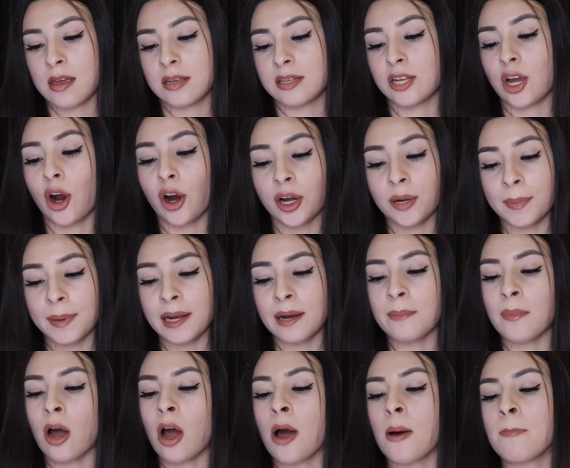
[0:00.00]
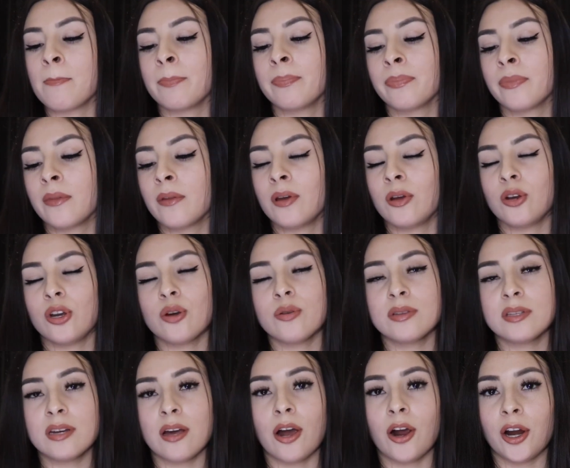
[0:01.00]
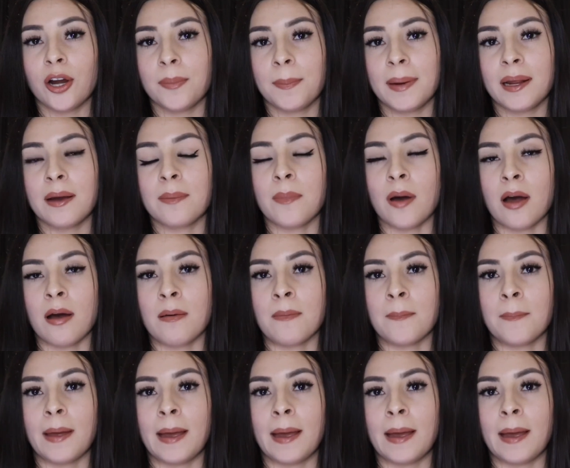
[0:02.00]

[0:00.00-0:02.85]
Is it hard being a mom? No, it's not hard being a mom.